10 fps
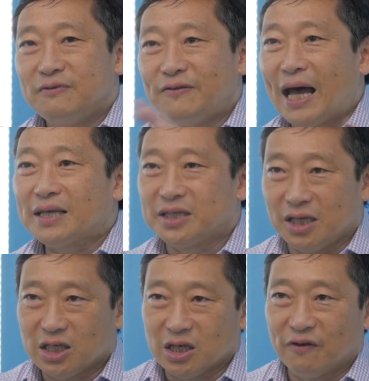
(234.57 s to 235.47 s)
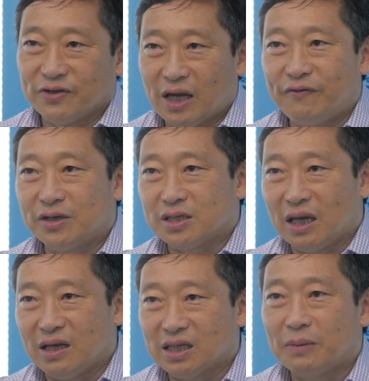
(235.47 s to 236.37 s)
facets of cyber,
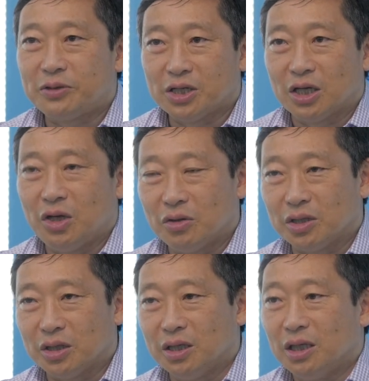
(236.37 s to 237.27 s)
cybersecurity.